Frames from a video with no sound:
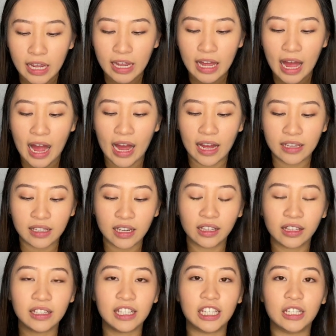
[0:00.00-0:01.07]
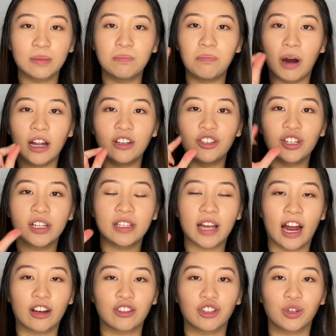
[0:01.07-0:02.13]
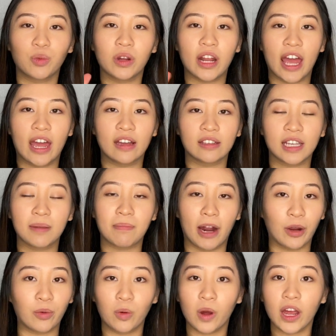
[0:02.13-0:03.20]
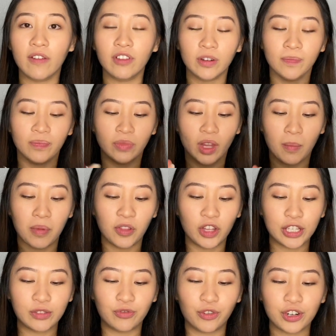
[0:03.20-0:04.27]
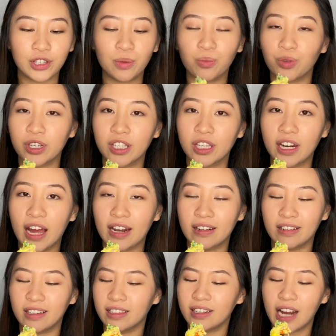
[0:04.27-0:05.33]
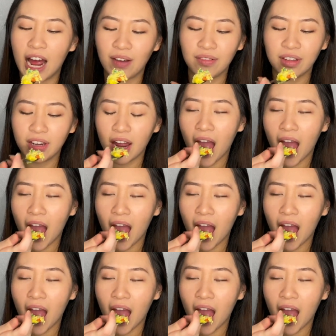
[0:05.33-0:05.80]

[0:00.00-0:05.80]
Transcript: It has like this spongy texture when eggs get microwaved, but this for some reason doesn't have it.